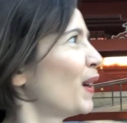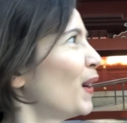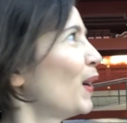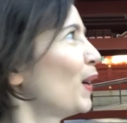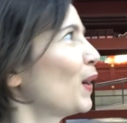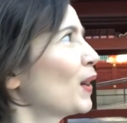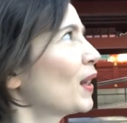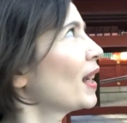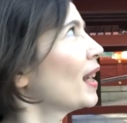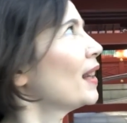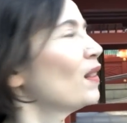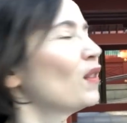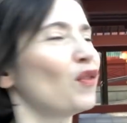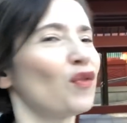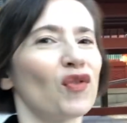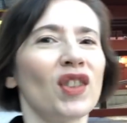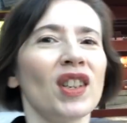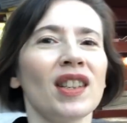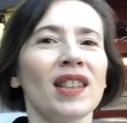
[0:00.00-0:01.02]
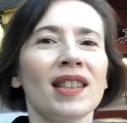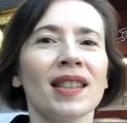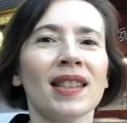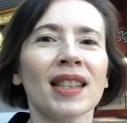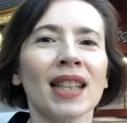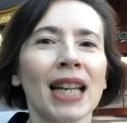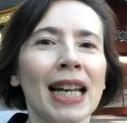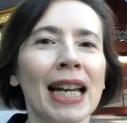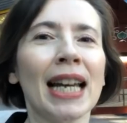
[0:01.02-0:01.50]
Again,
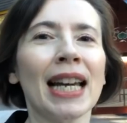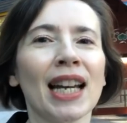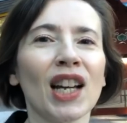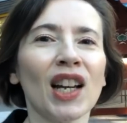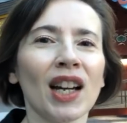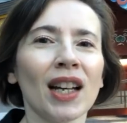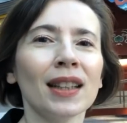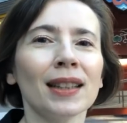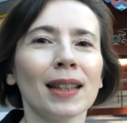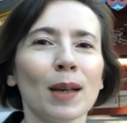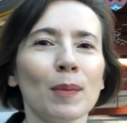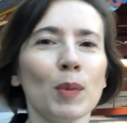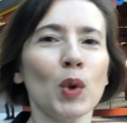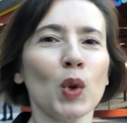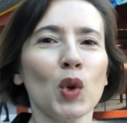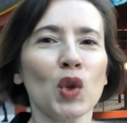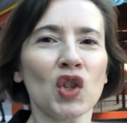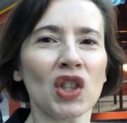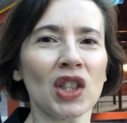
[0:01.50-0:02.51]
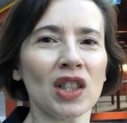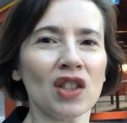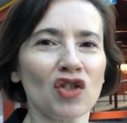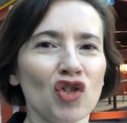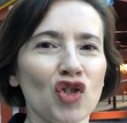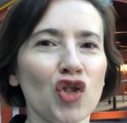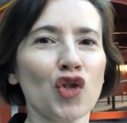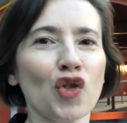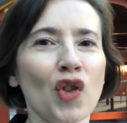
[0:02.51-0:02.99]
this Kanda Myojin
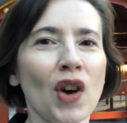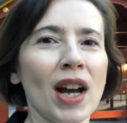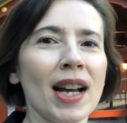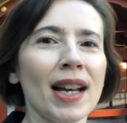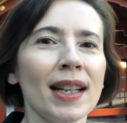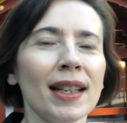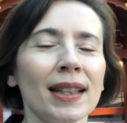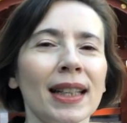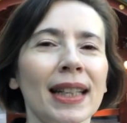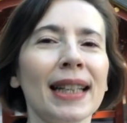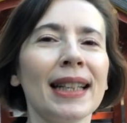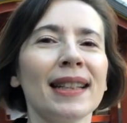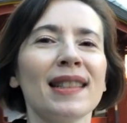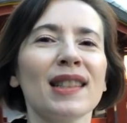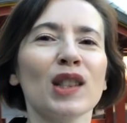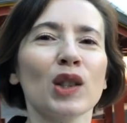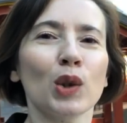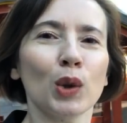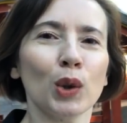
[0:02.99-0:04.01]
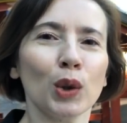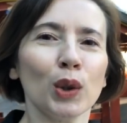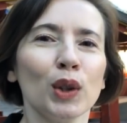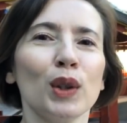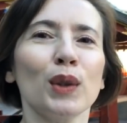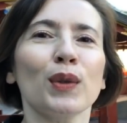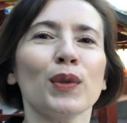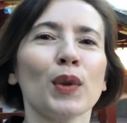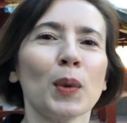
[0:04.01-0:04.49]
Shrine, it's good
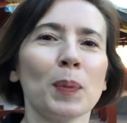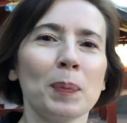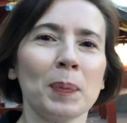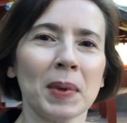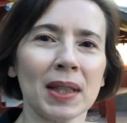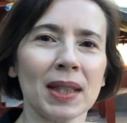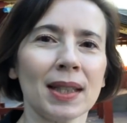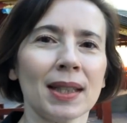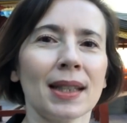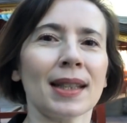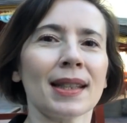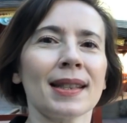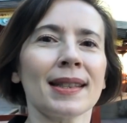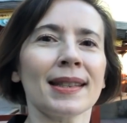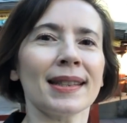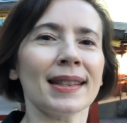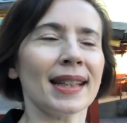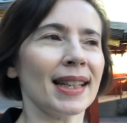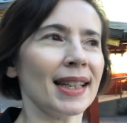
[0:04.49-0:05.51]
for business.